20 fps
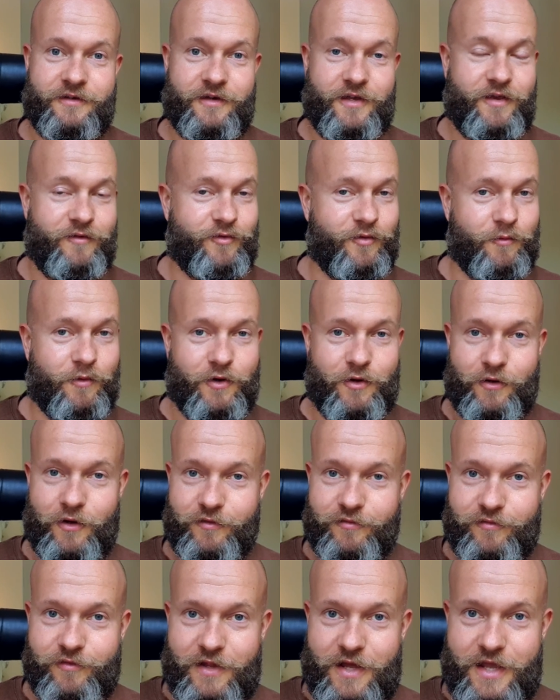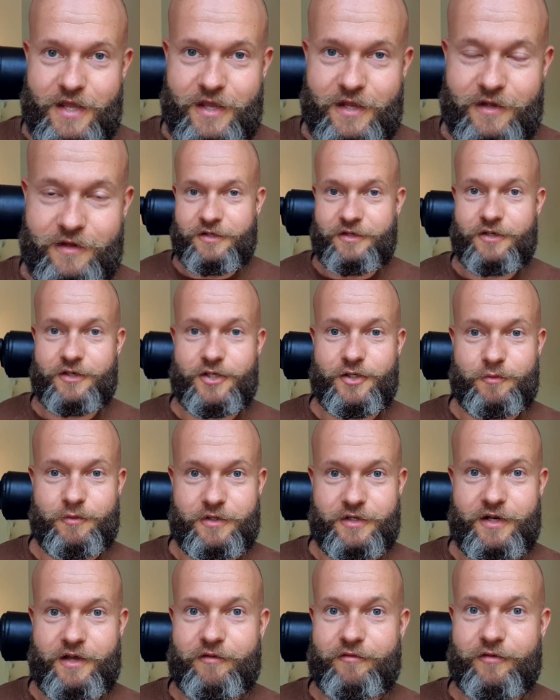If you were not flying, you
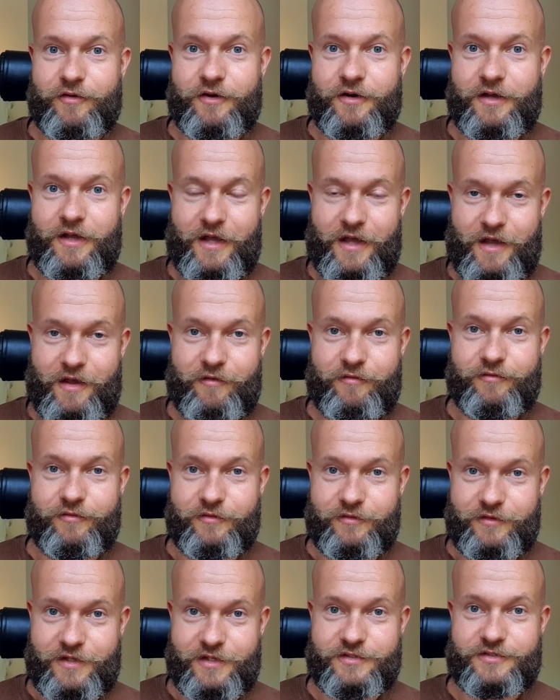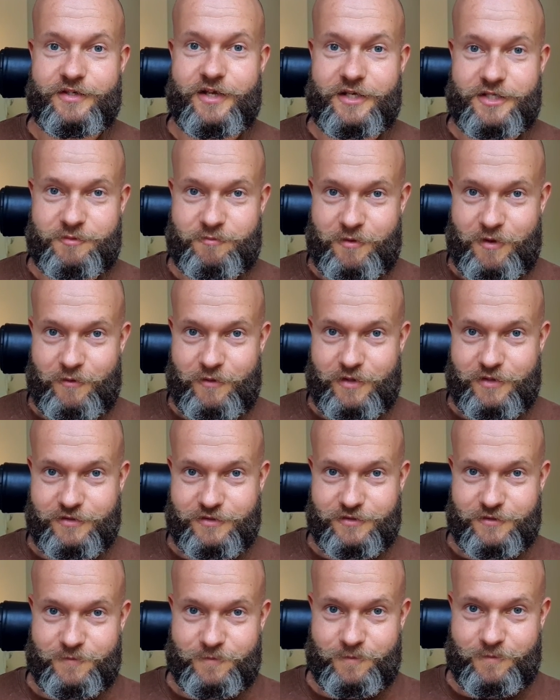would never have this
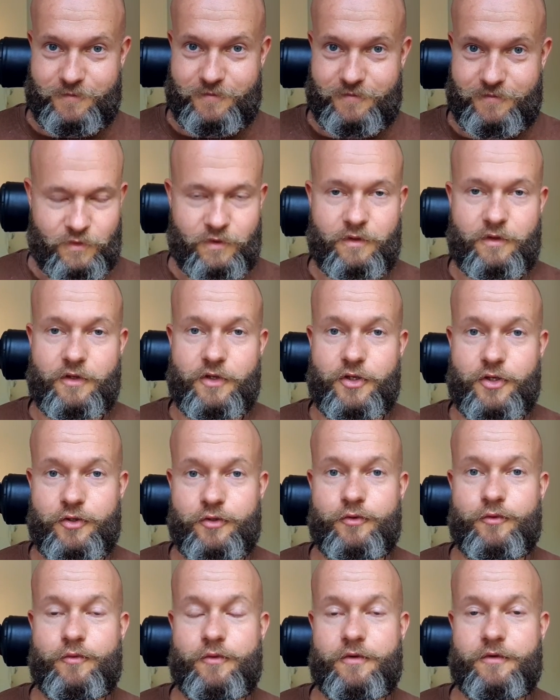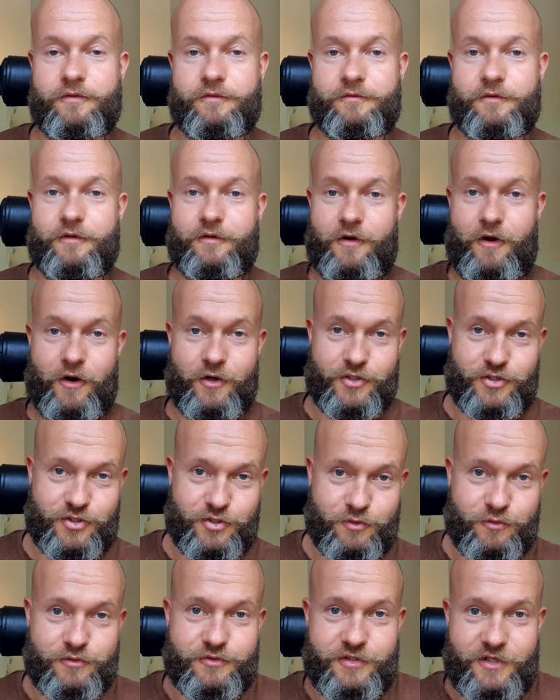experience. You are
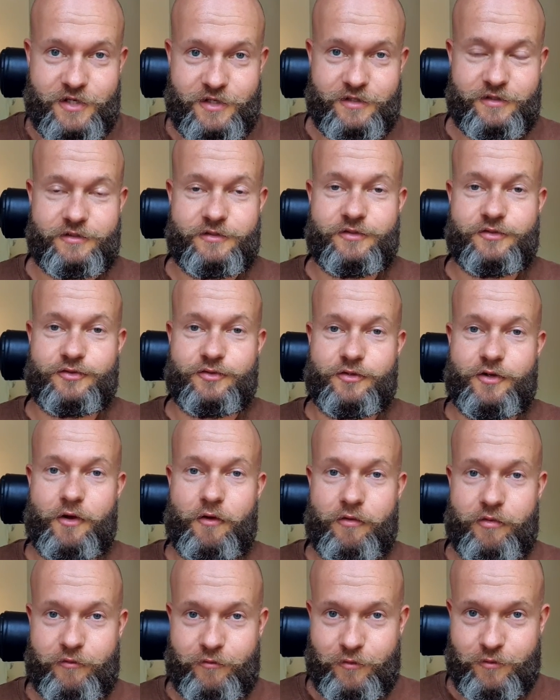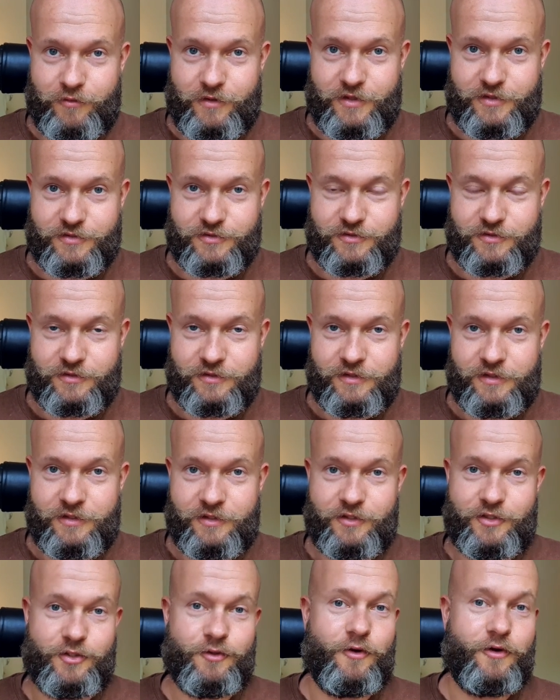choosing to go through this.
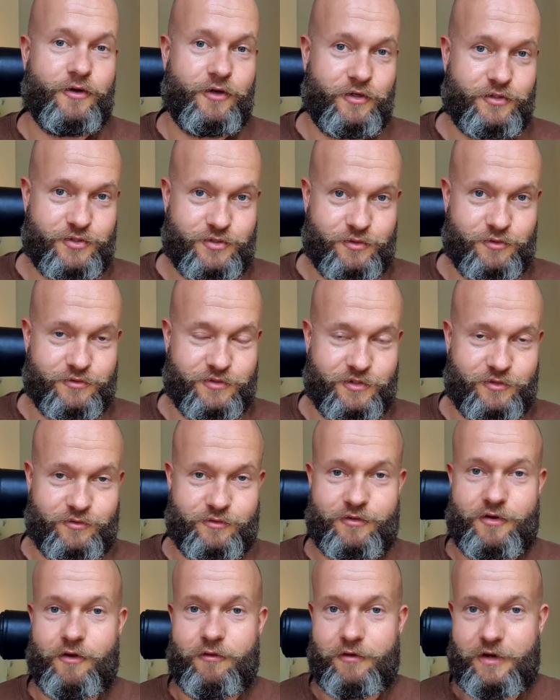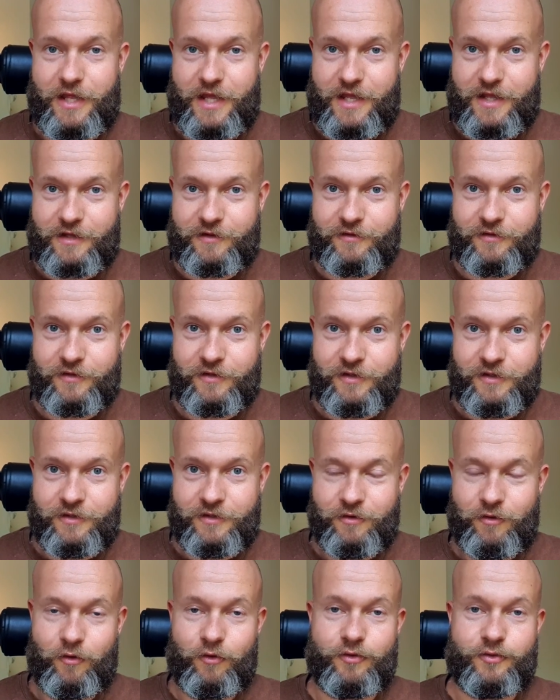You are not choosing to go land
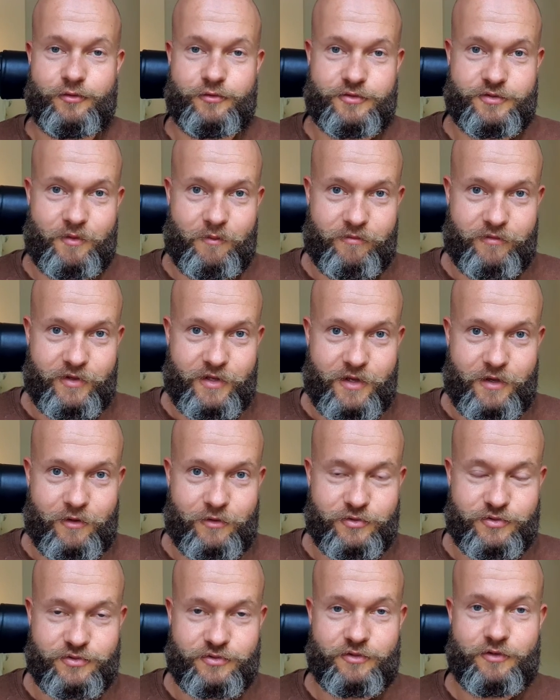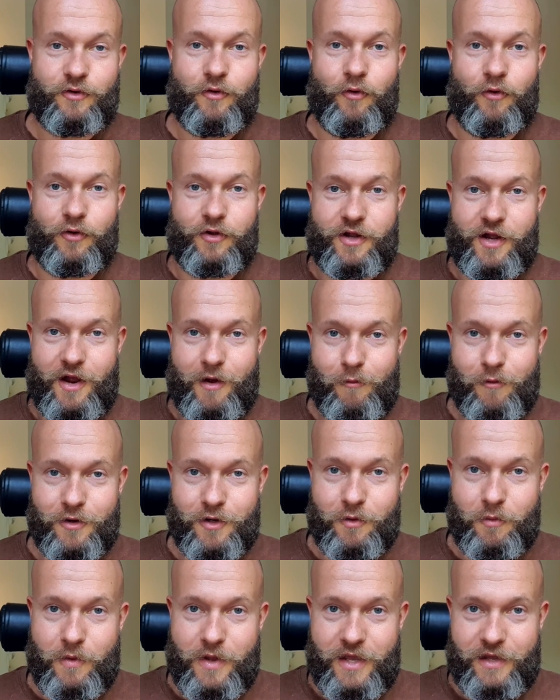or do something else or cower
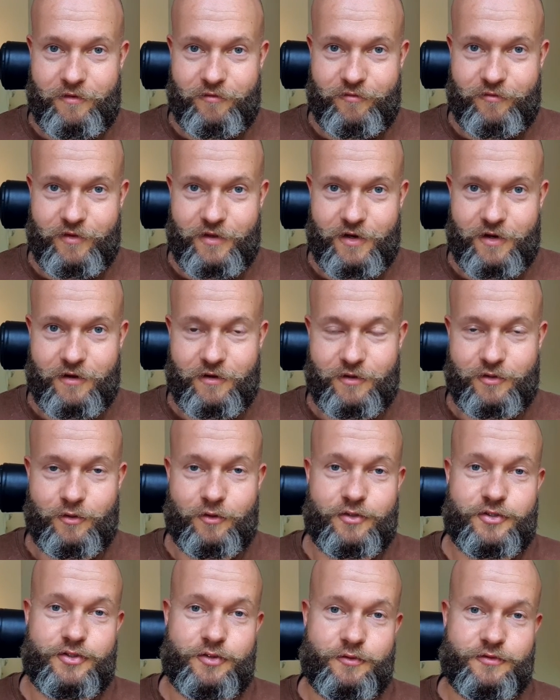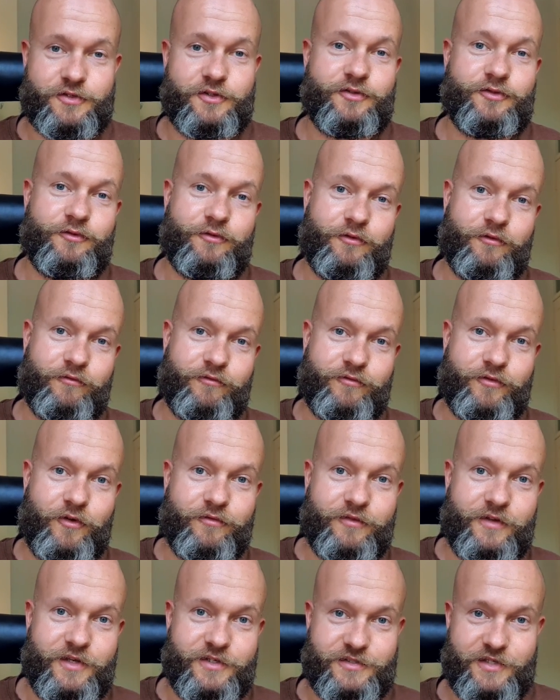away in fear. You're choosing to
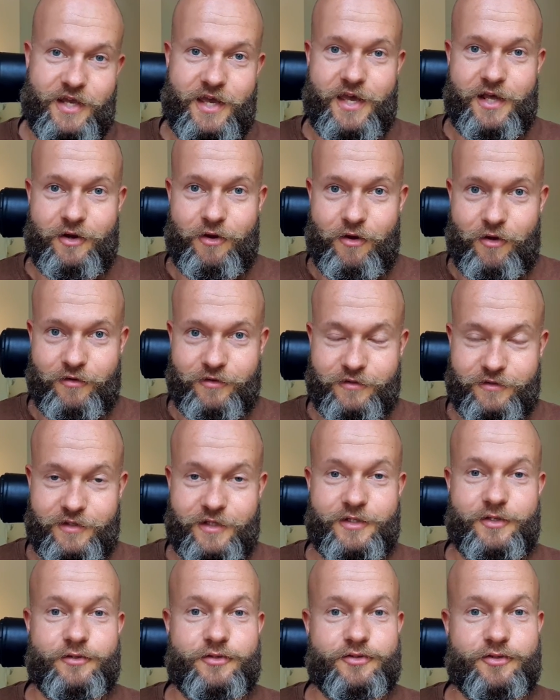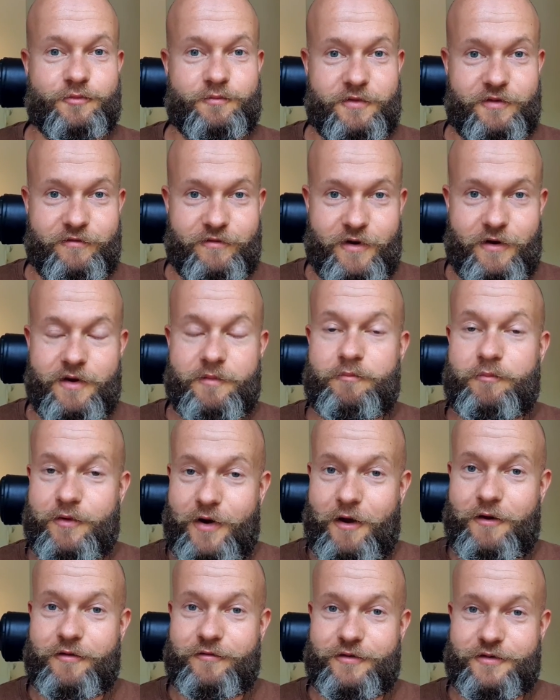confront this head on, and you should be very
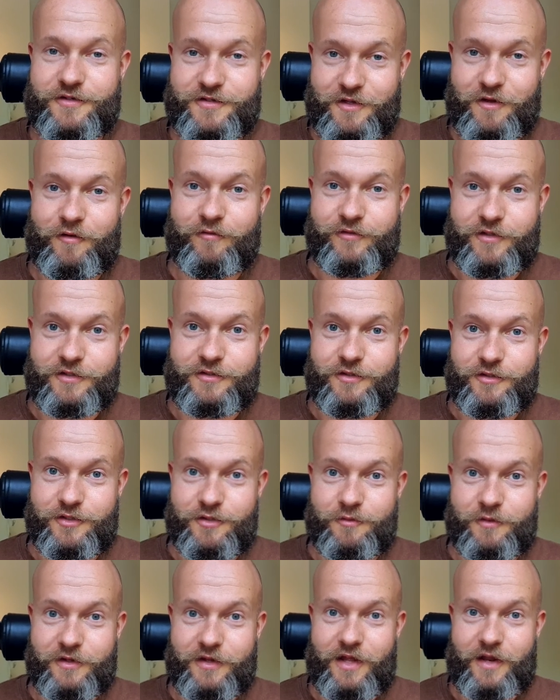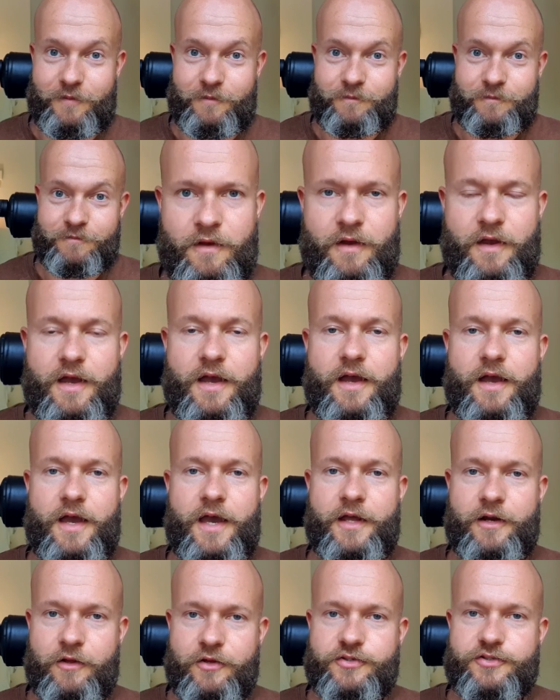proud of yourself that you're doing that.
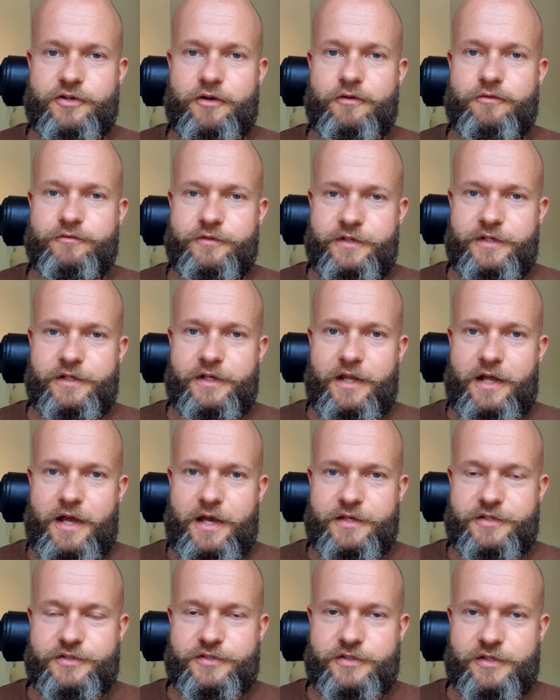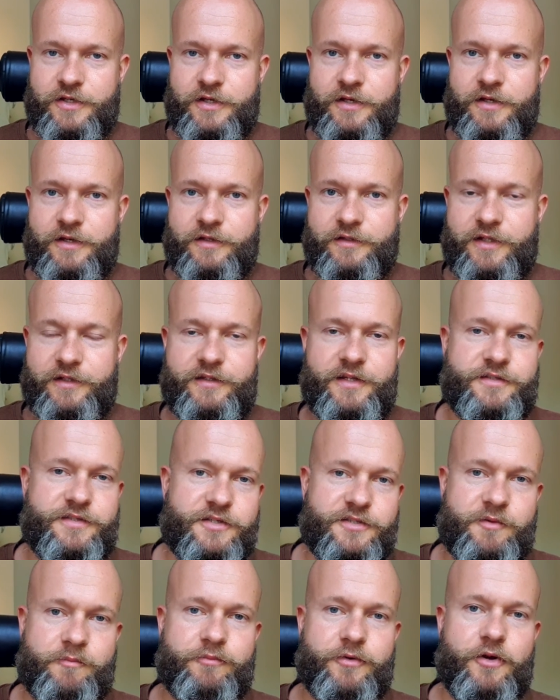And also realize that this
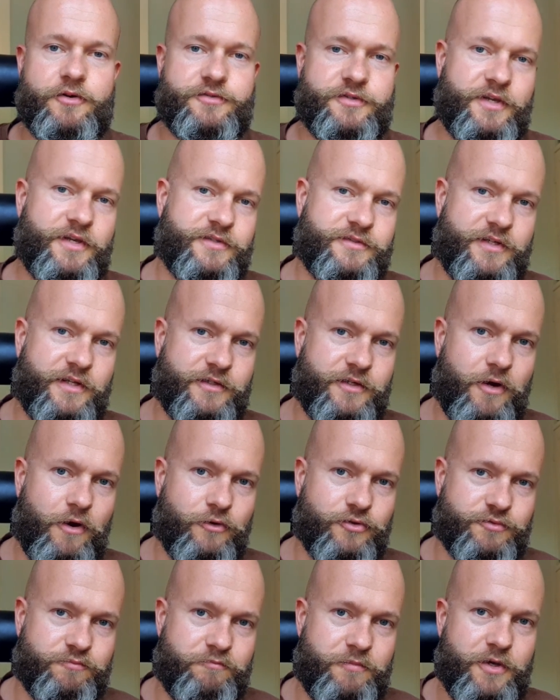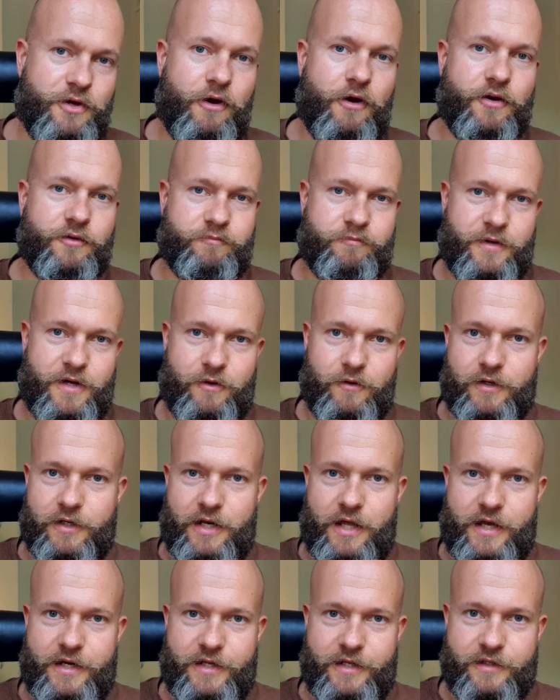is a process that goes beyond
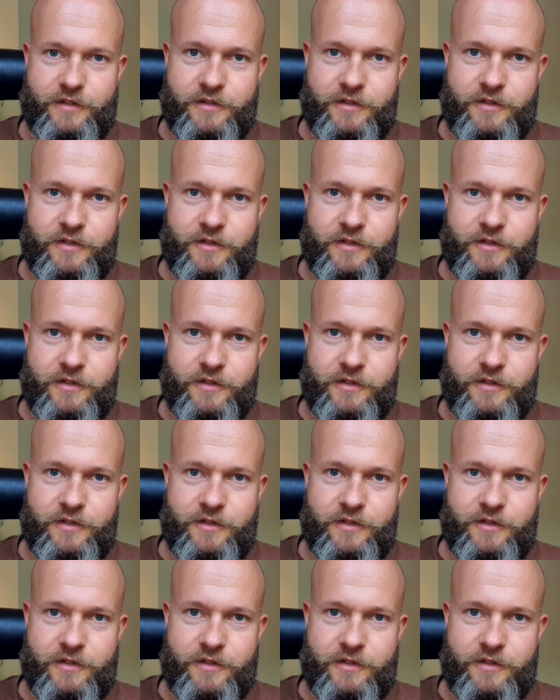paragliding.